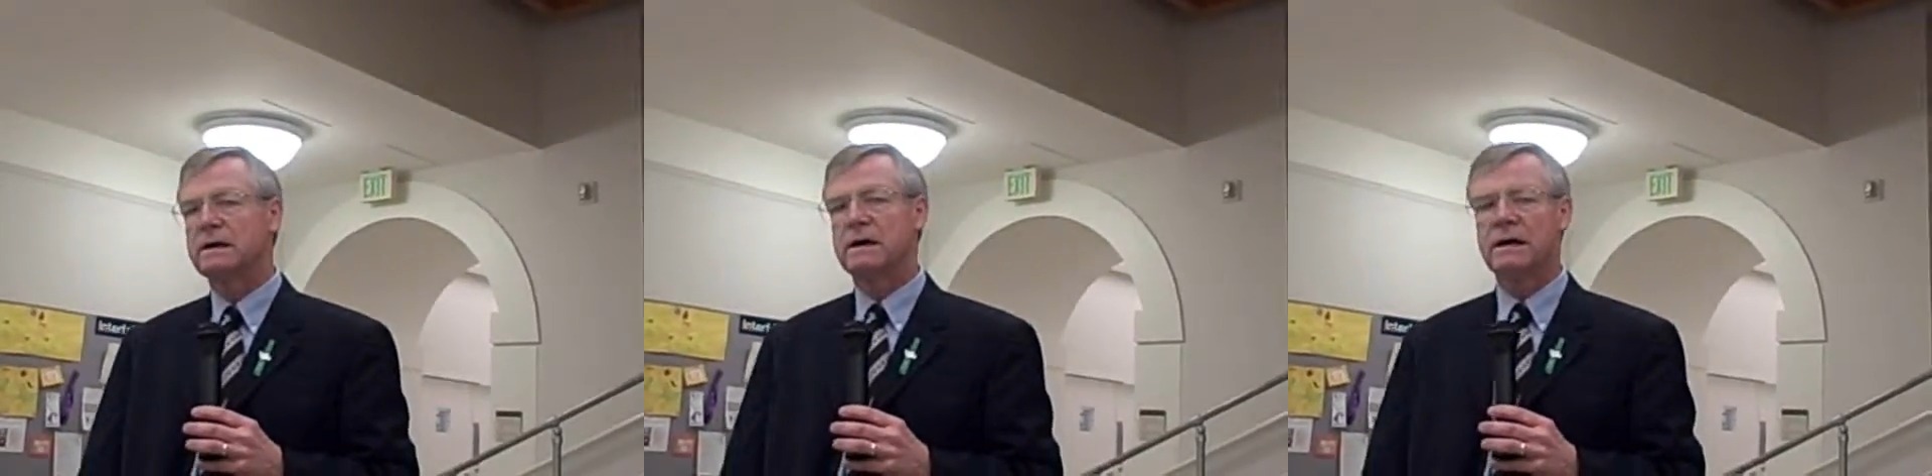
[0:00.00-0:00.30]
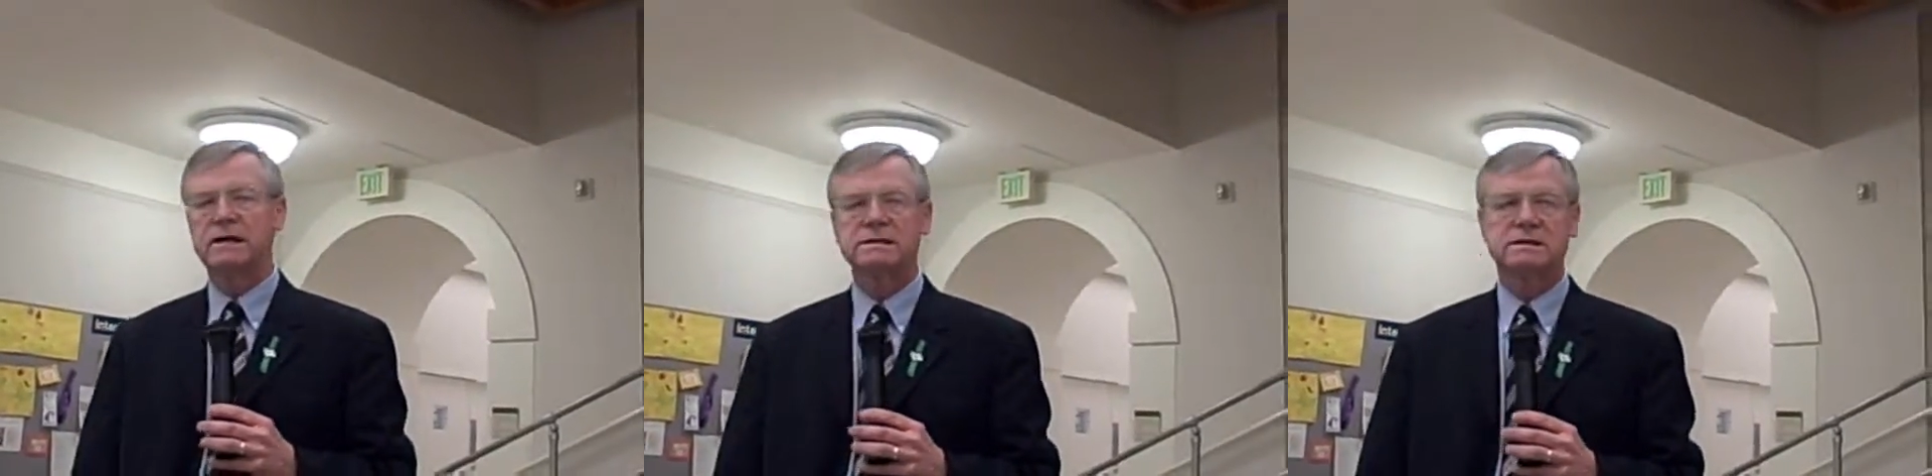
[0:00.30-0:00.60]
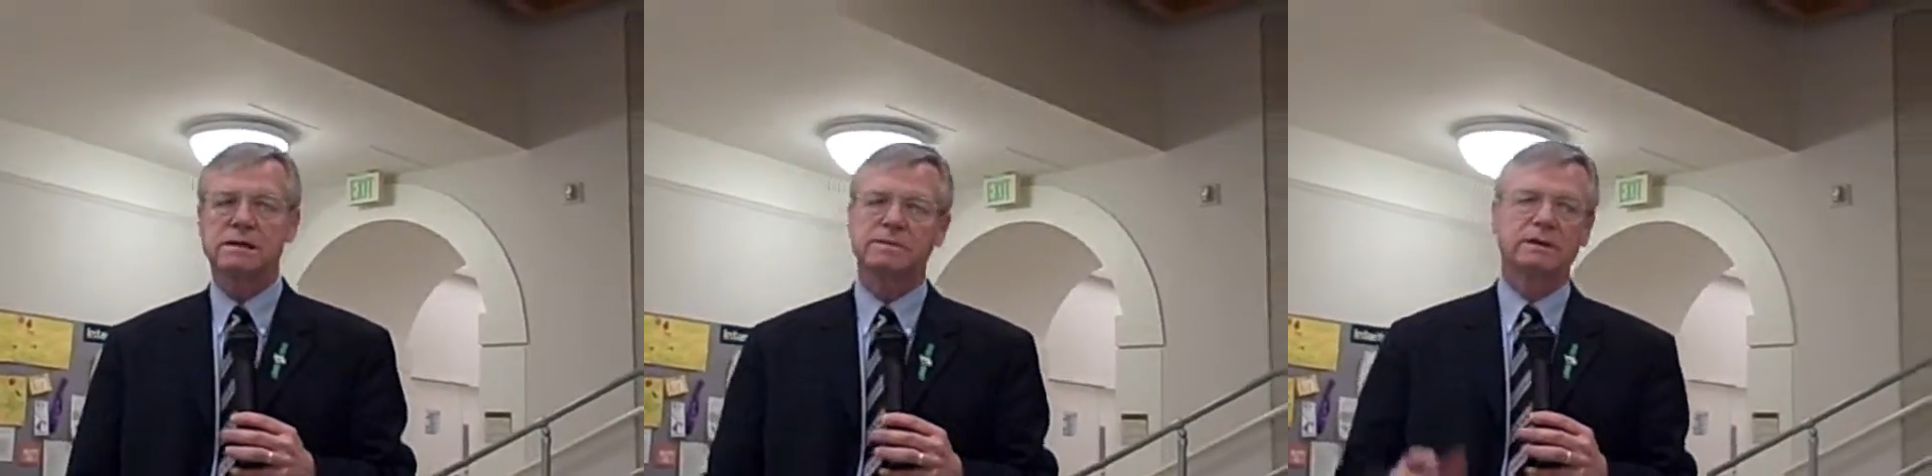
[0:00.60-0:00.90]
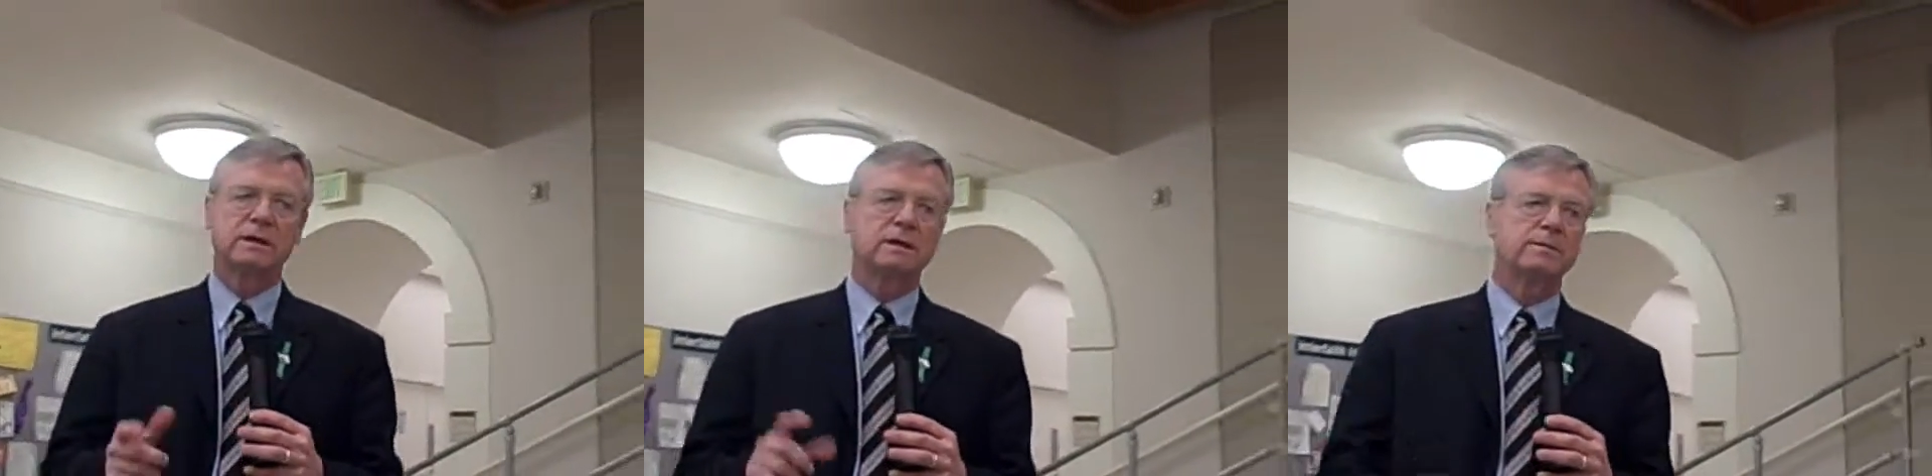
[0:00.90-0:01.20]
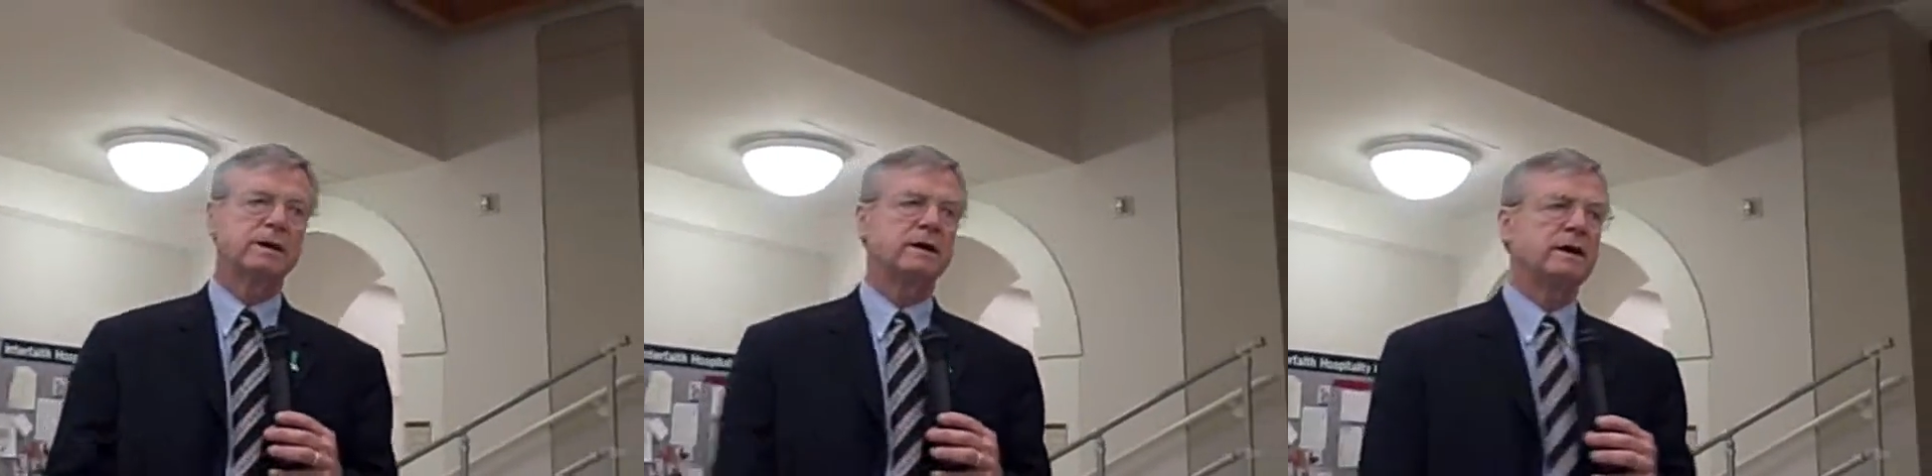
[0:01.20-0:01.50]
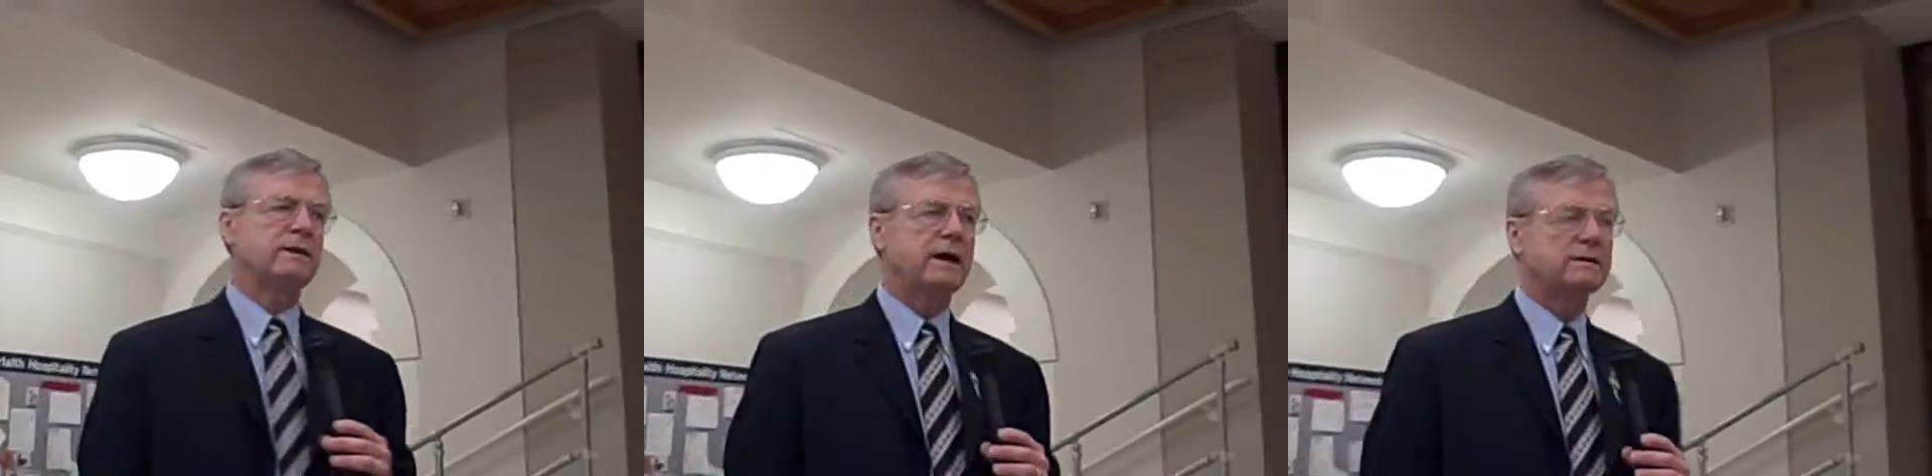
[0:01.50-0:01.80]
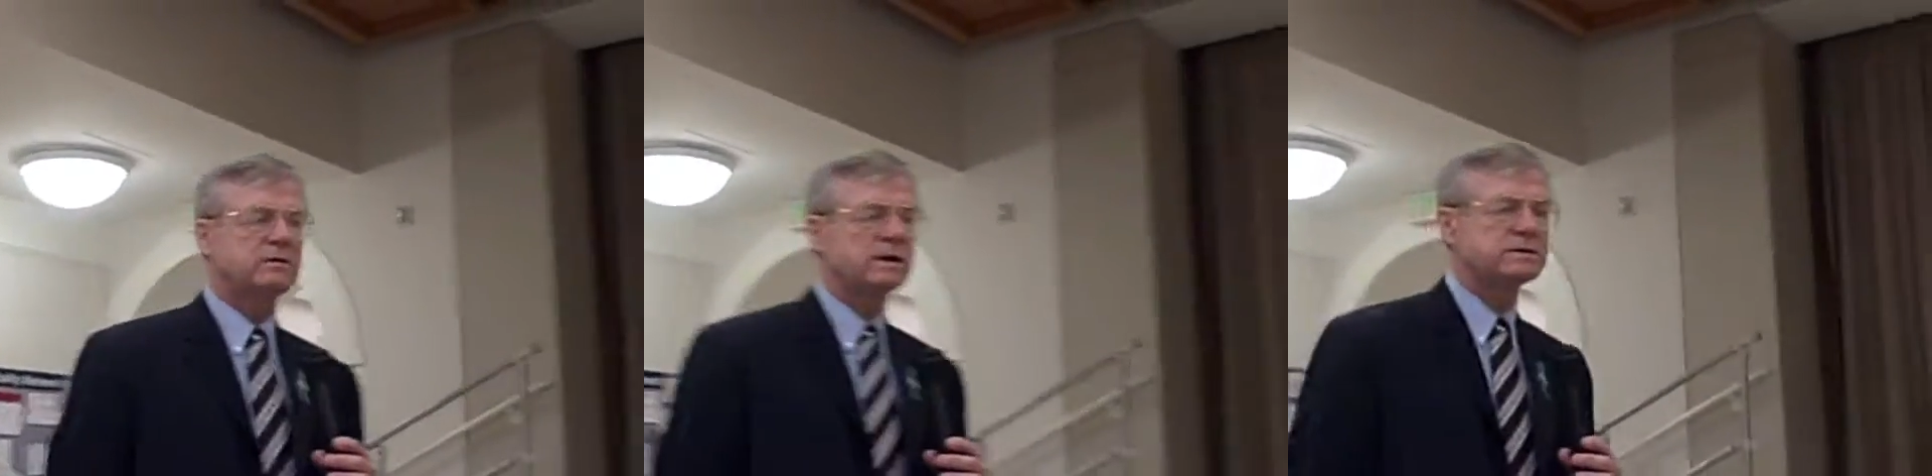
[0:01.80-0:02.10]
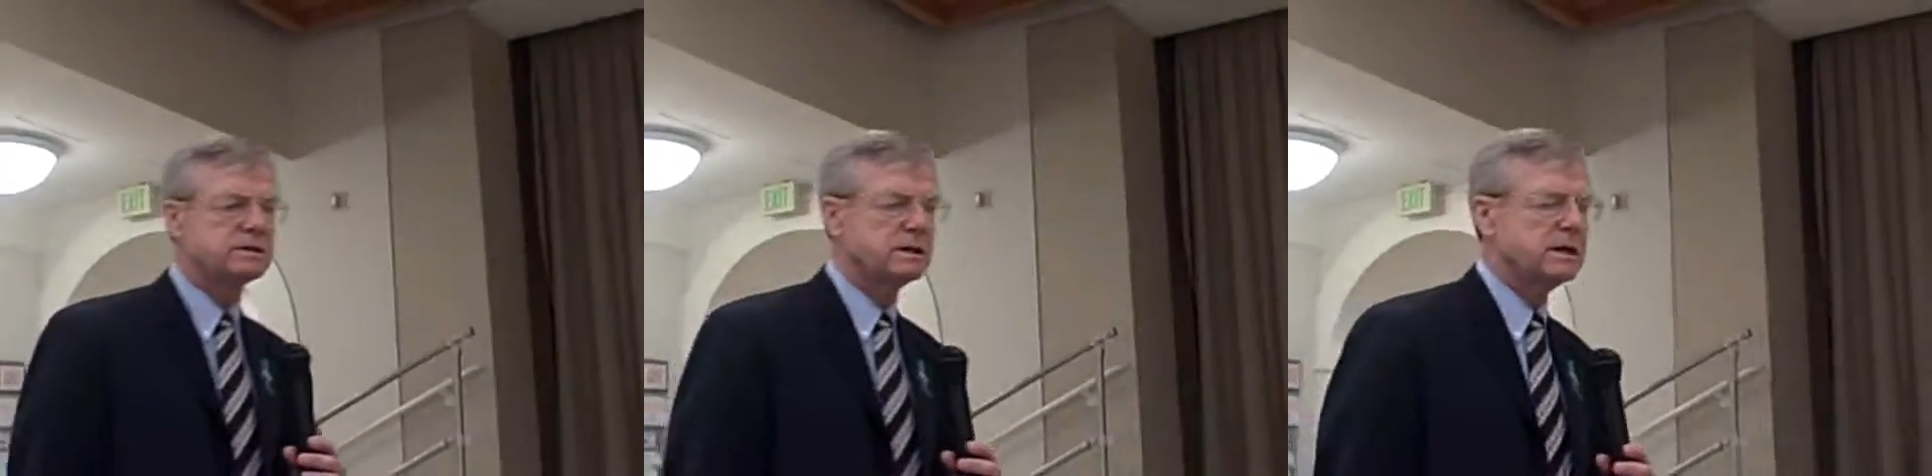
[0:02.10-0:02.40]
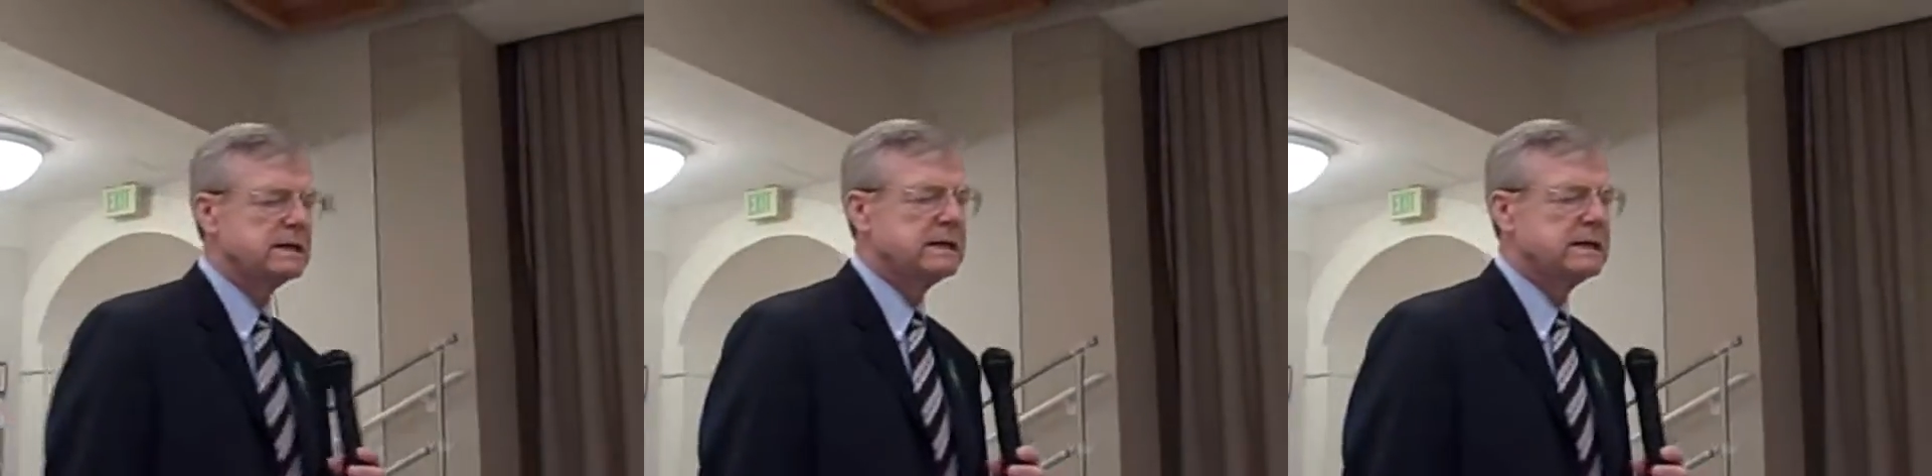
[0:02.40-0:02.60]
And I stumbled a little bit on that question,